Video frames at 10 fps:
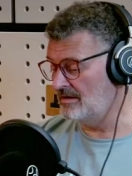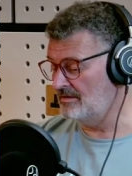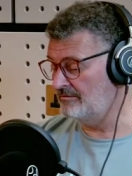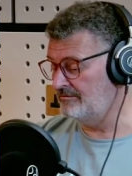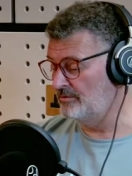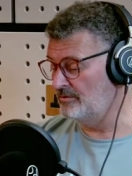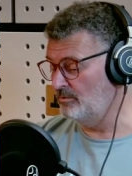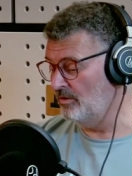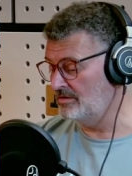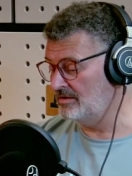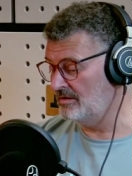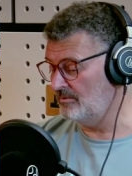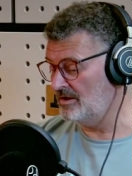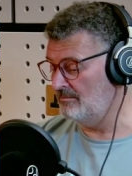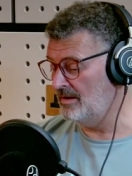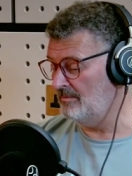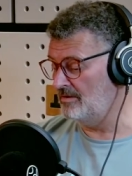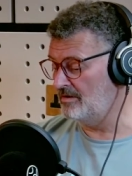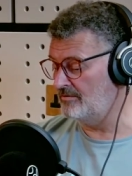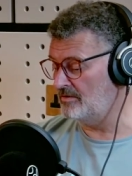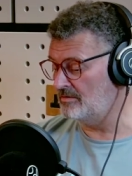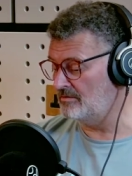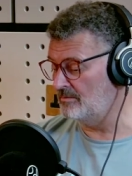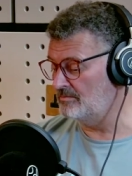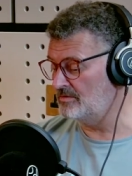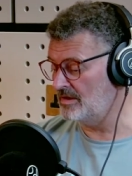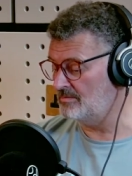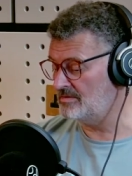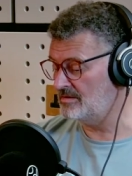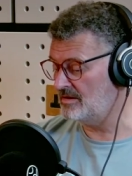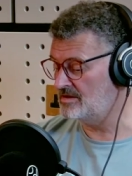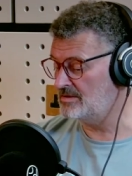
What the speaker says: out of food and water when a member of your group trips and